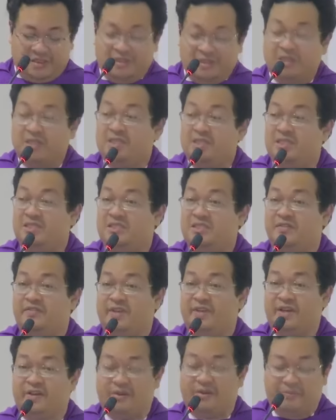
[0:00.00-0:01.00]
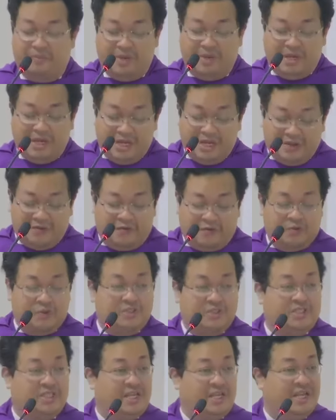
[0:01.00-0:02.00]
This is a very meaningful
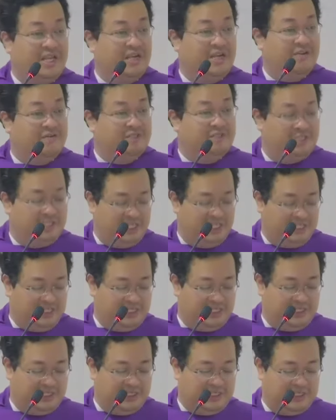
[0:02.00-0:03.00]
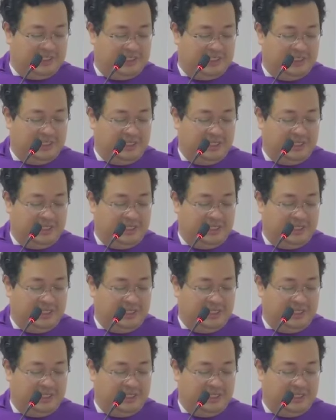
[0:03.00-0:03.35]
saying of Jesus,